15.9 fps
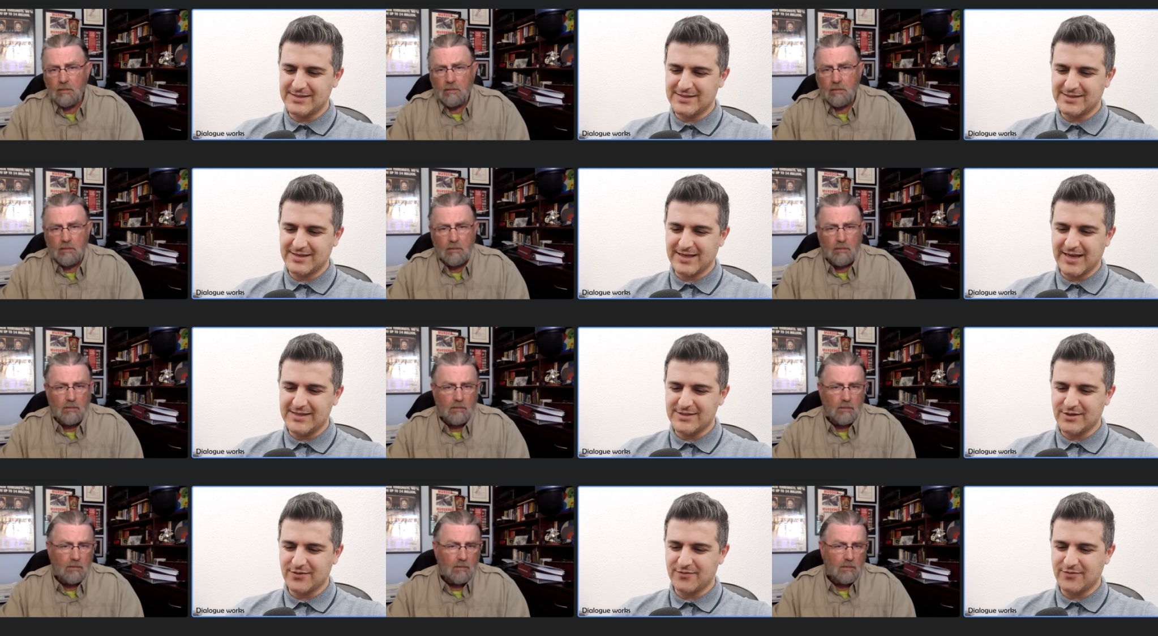
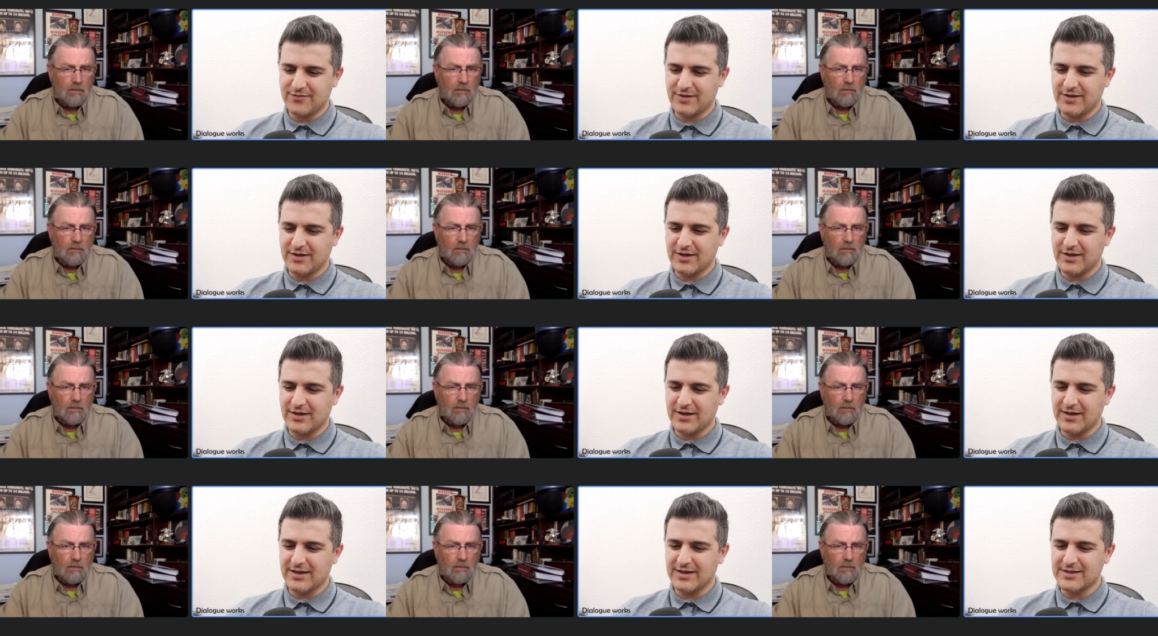Speaker 1: case of
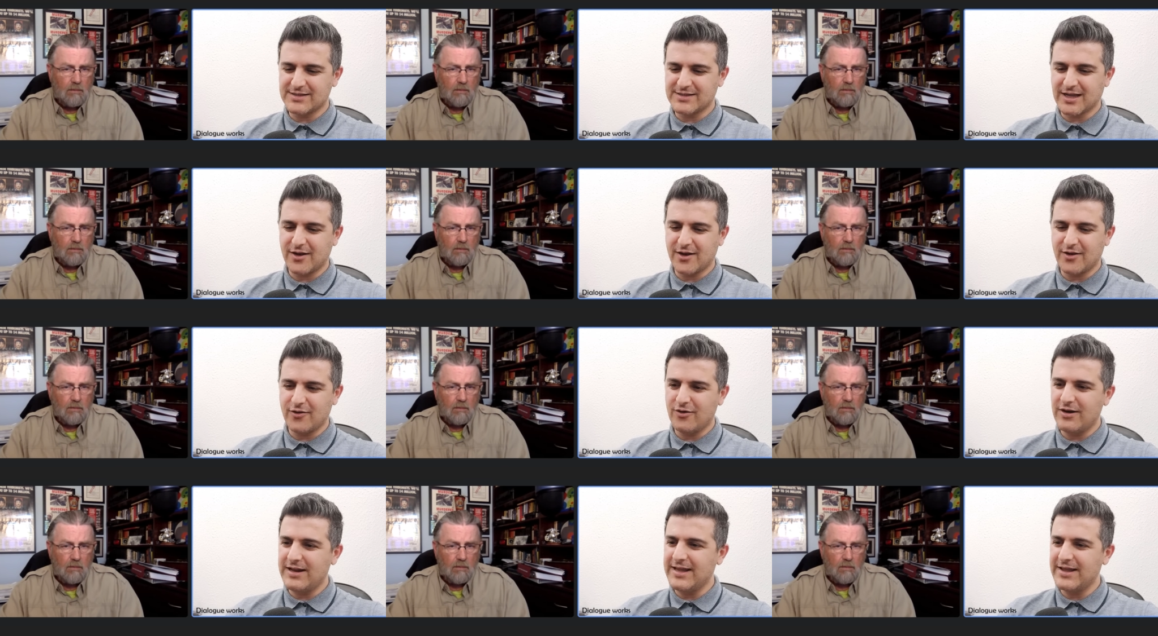Gonzalo
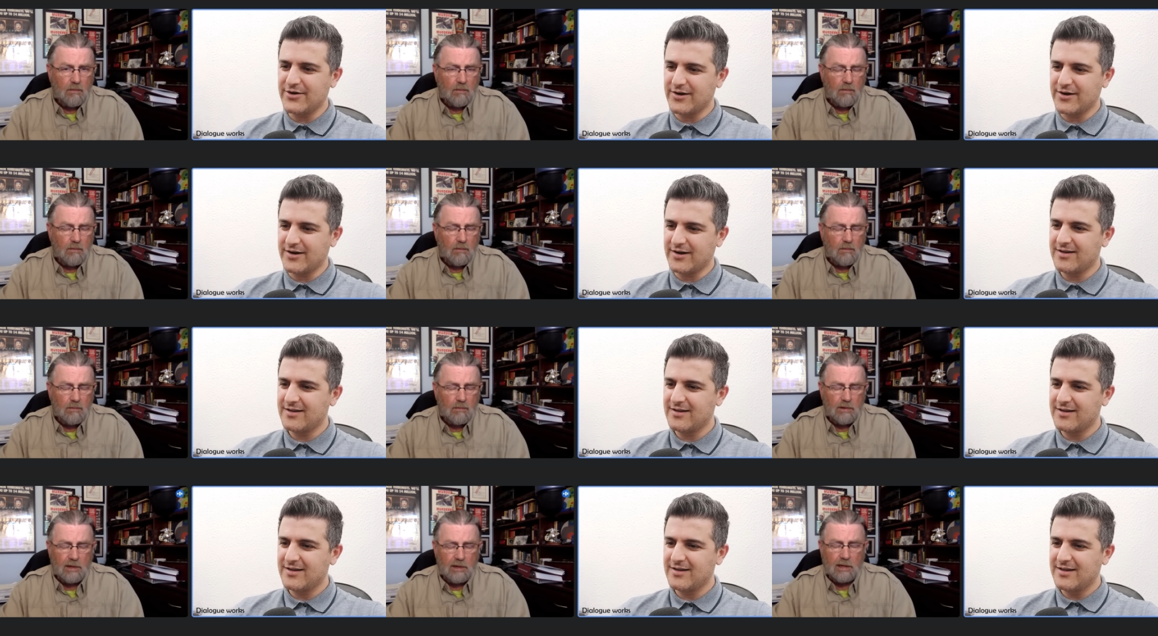Lira.
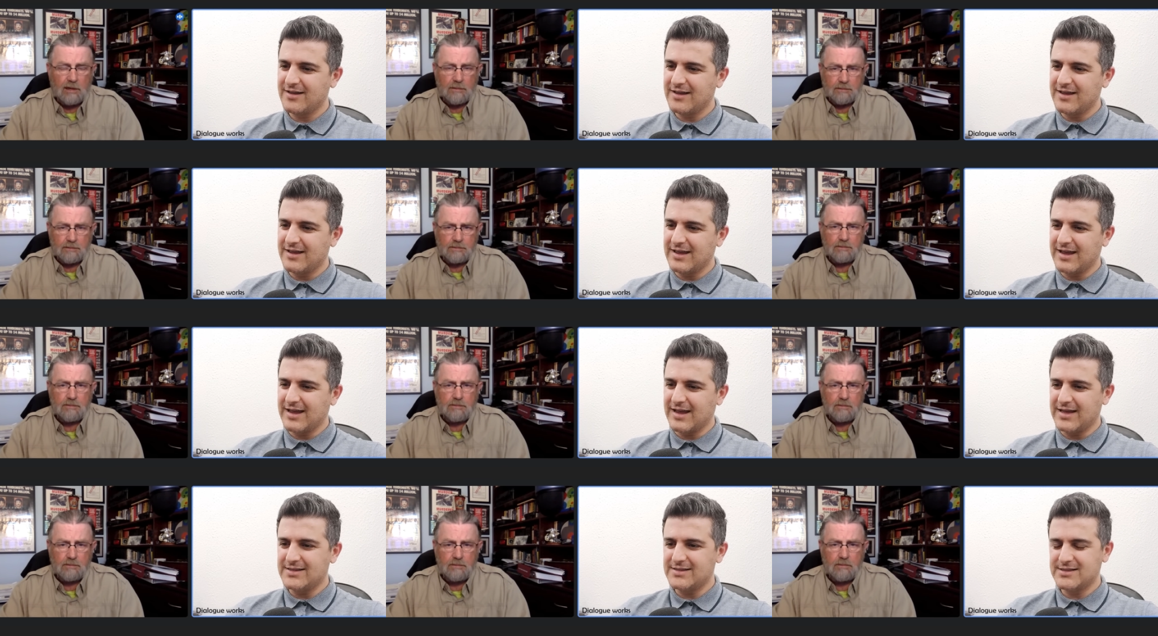Yeah,
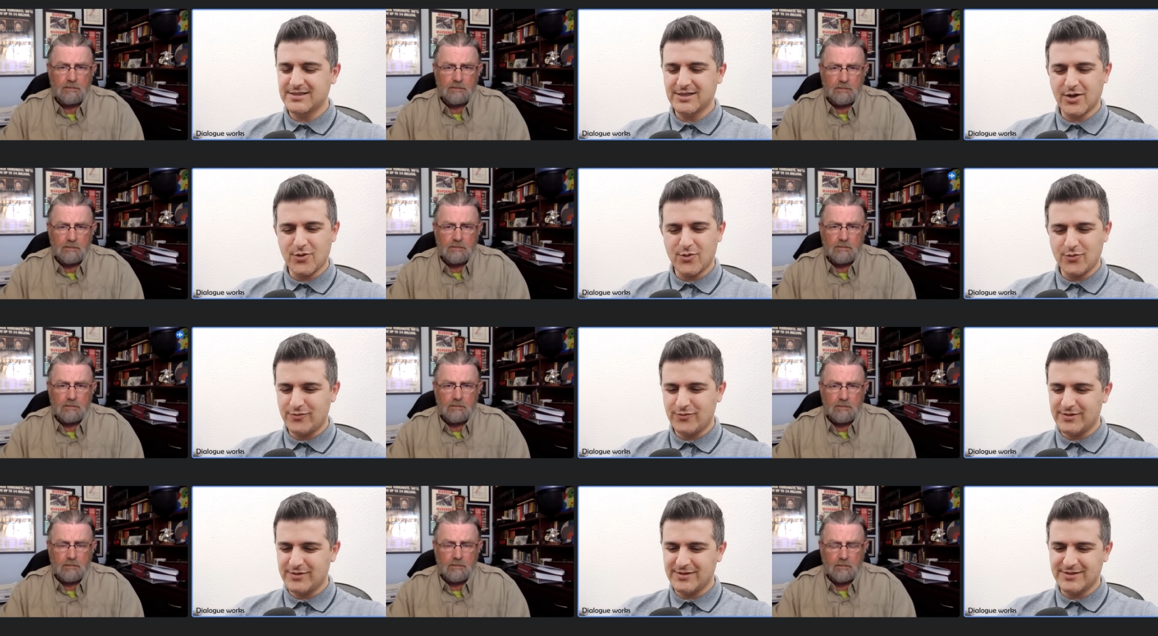uh, it's so
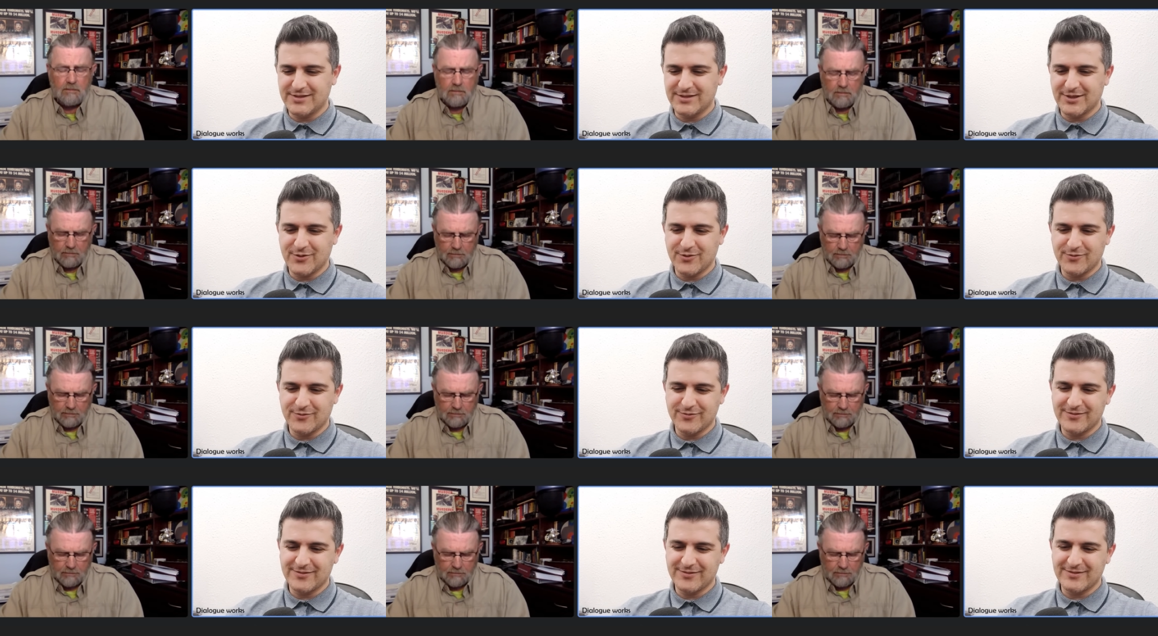so.
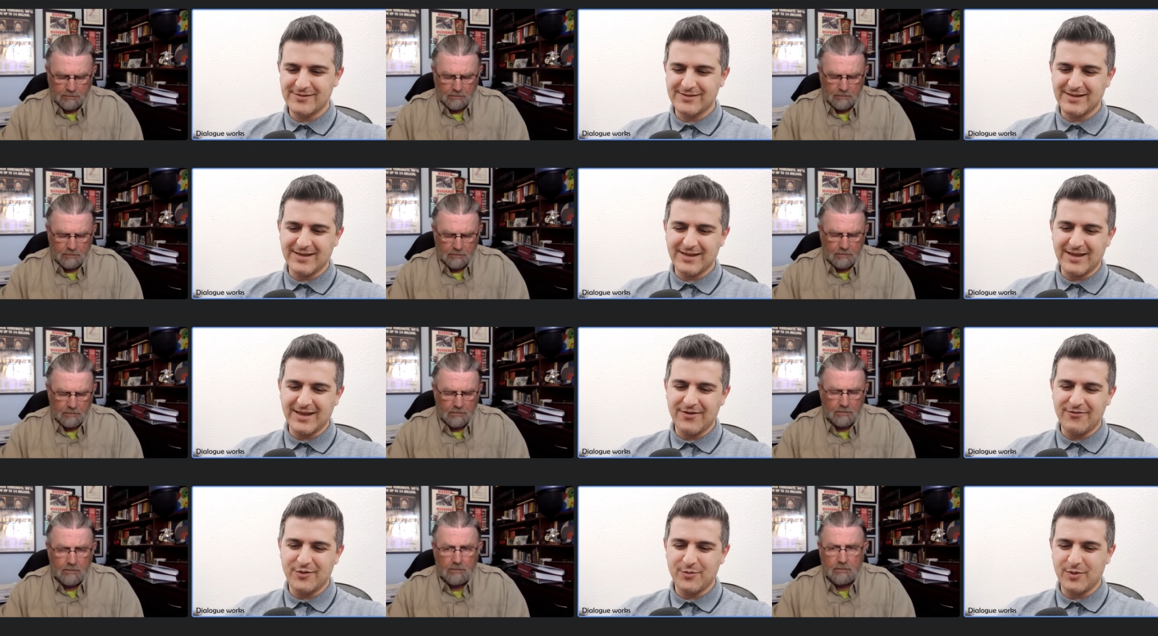
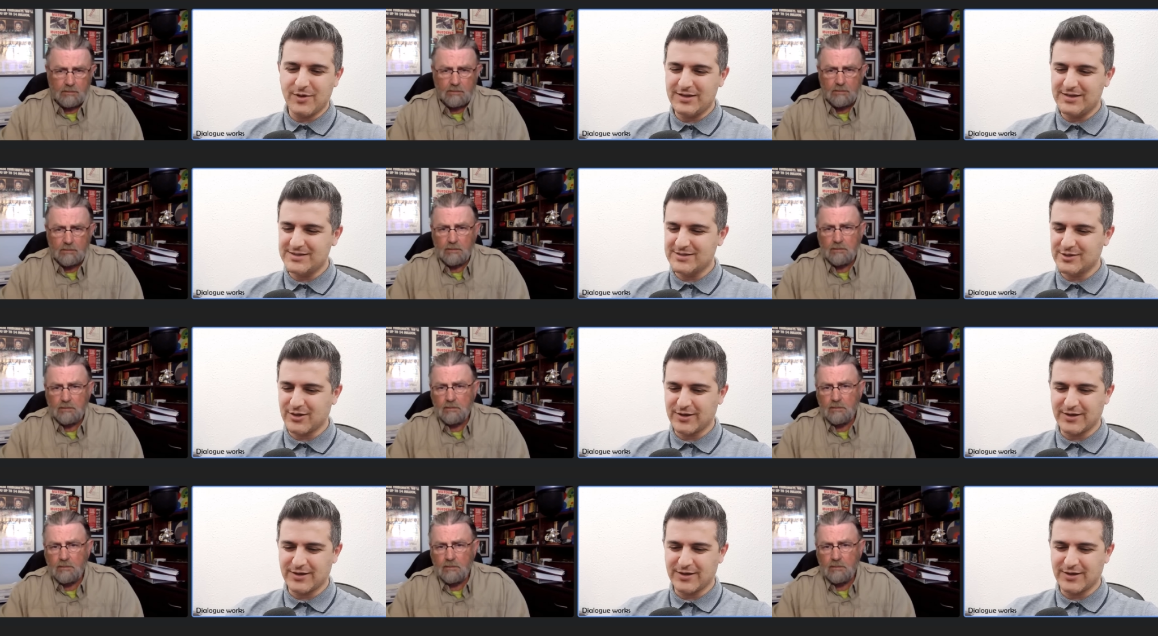Everybody's talking